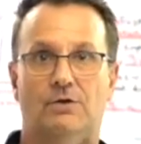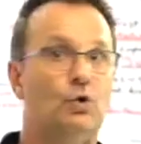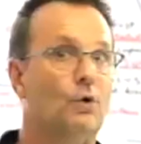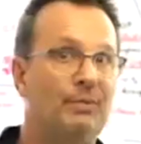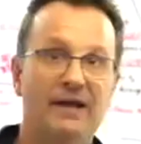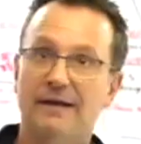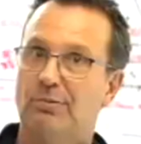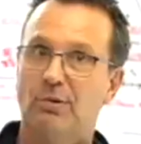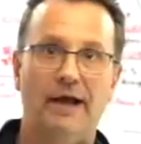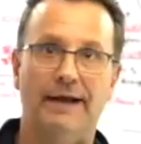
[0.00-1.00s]
you're being
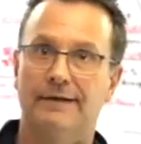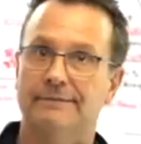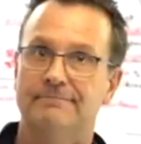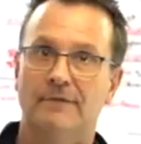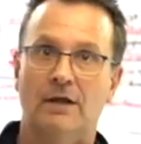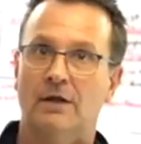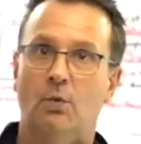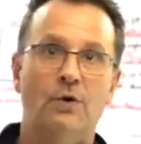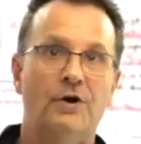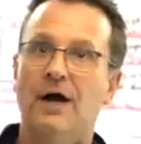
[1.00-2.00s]
played.
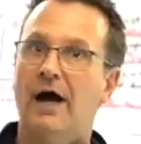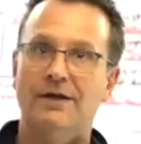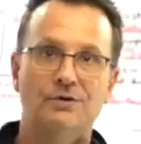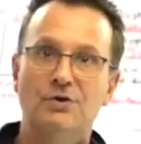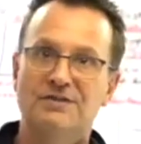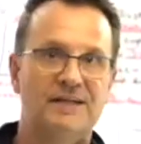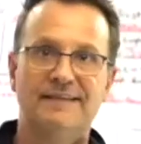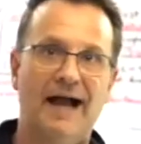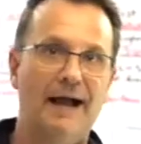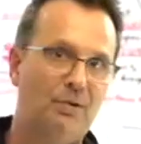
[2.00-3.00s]
We're not using
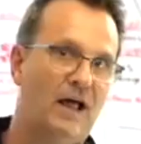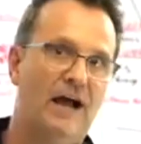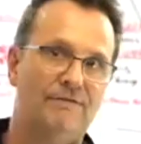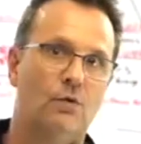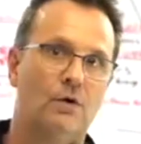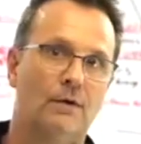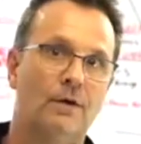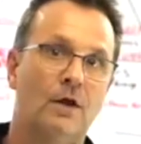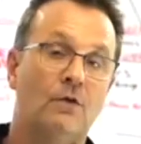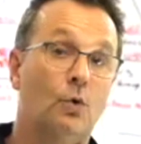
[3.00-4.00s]
that platform
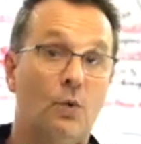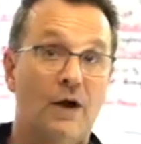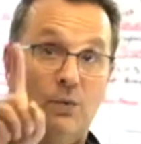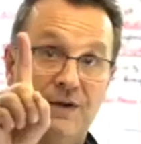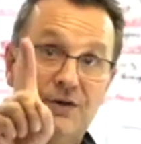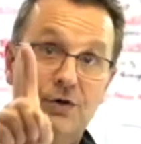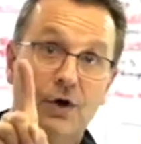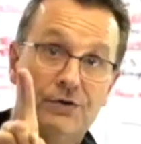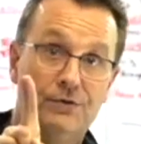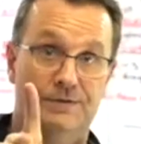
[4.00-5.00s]
the way we
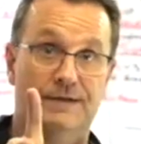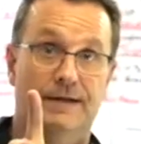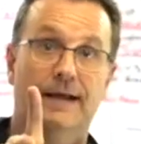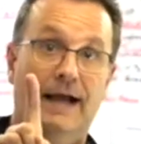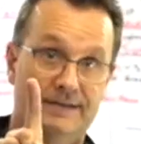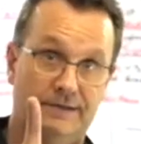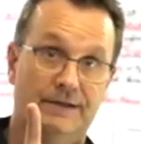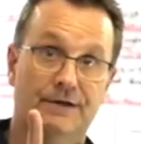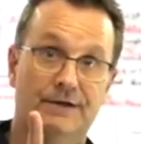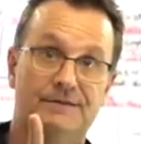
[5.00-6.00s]
could use it as
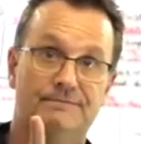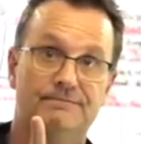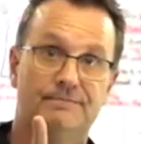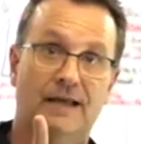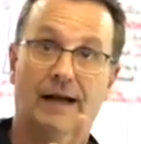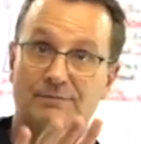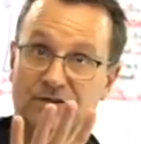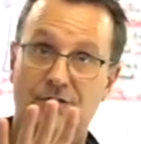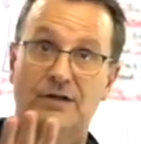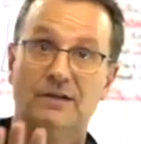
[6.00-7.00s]
leaders. And I'm
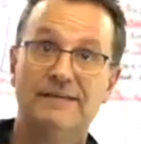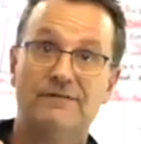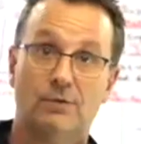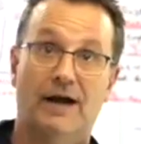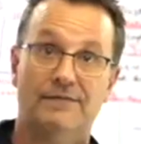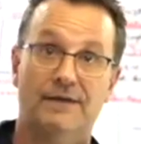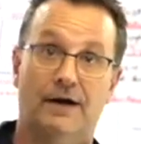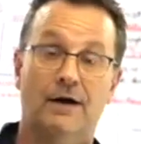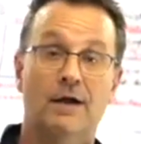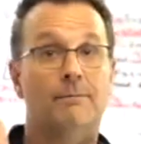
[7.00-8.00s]
just going to leave it right
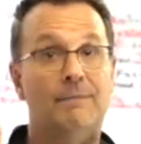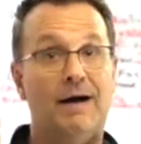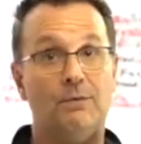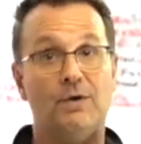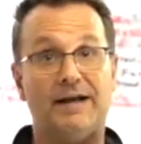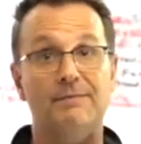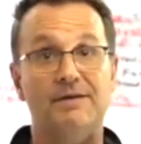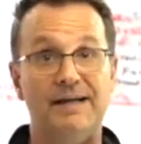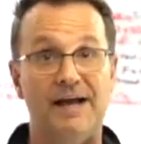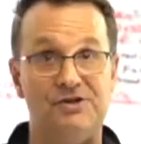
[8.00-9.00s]
there. My
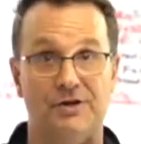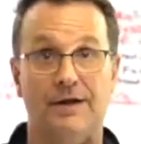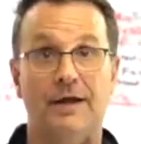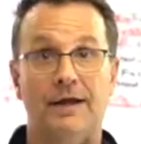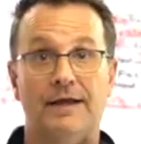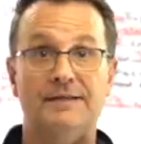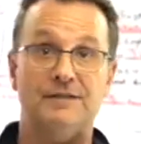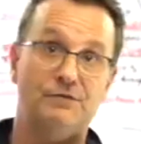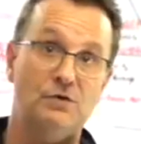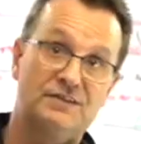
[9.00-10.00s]
recommendation is
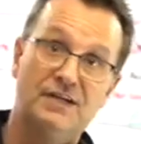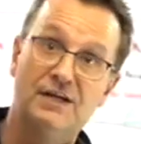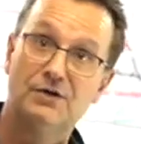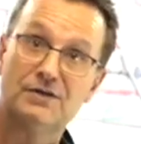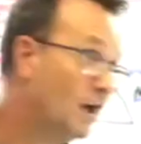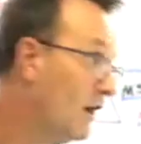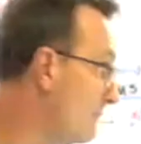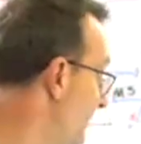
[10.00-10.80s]
if you see yourself